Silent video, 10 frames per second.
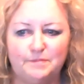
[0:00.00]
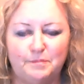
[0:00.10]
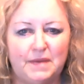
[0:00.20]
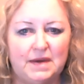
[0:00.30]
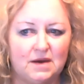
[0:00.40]

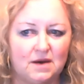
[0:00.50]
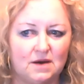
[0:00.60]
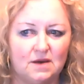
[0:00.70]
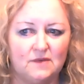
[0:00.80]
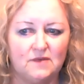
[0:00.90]

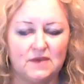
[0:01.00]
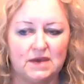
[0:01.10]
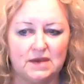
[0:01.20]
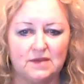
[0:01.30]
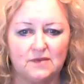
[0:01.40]
because
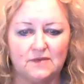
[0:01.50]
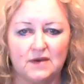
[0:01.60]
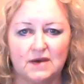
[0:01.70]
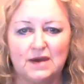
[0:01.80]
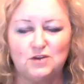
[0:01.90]
it's
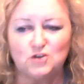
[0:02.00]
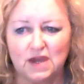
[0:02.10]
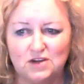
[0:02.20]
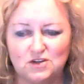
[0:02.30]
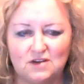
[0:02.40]

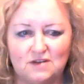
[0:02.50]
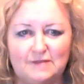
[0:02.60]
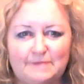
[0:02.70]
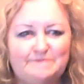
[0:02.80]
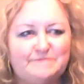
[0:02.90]

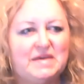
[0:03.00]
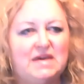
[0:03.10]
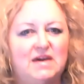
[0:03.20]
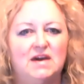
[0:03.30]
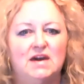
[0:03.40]
educational.
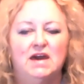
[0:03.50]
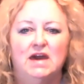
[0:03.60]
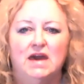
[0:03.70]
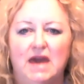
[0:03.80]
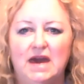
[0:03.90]

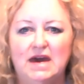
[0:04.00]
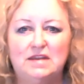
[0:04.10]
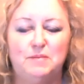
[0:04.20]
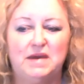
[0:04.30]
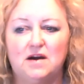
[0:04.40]

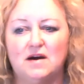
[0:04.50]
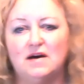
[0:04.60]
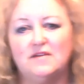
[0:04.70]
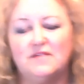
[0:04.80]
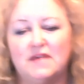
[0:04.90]
And
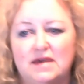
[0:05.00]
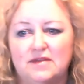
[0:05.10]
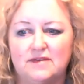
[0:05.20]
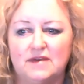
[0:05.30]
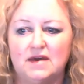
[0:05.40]
because
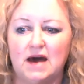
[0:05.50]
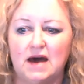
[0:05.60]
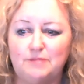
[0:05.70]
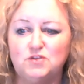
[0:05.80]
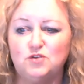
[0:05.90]
it's
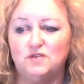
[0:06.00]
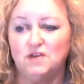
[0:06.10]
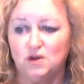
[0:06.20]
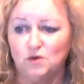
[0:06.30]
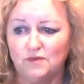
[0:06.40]
up to the
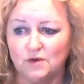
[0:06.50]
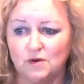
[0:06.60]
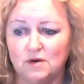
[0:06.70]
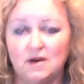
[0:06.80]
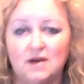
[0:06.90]

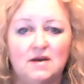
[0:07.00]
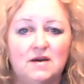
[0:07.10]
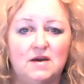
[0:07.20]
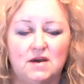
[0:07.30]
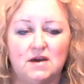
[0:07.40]
user
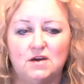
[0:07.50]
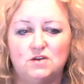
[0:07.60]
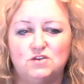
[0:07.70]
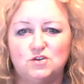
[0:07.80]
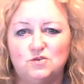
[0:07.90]

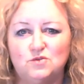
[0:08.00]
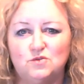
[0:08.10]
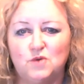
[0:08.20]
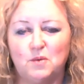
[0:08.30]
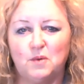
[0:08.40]

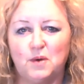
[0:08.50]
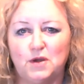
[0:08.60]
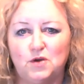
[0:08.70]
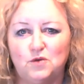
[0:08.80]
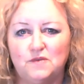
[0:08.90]
to
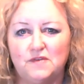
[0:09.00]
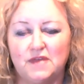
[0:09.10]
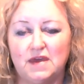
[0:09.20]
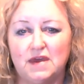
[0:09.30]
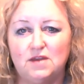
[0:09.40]
use
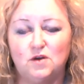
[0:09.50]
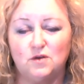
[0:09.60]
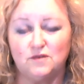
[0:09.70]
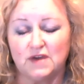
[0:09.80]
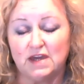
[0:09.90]
the
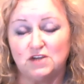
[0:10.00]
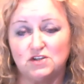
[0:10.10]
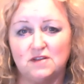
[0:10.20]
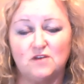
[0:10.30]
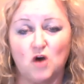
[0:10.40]

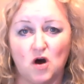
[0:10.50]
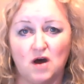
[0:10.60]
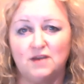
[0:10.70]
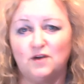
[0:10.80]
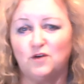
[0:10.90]
notifications
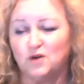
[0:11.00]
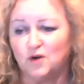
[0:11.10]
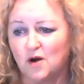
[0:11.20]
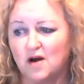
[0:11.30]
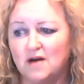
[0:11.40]
on or
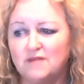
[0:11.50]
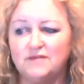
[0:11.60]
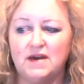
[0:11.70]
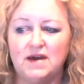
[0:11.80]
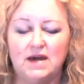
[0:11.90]
off,
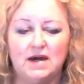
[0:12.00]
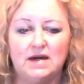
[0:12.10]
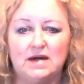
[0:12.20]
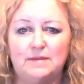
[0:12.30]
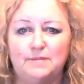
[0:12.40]

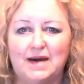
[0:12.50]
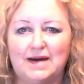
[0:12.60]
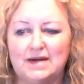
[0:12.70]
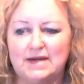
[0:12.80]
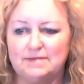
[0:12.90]
I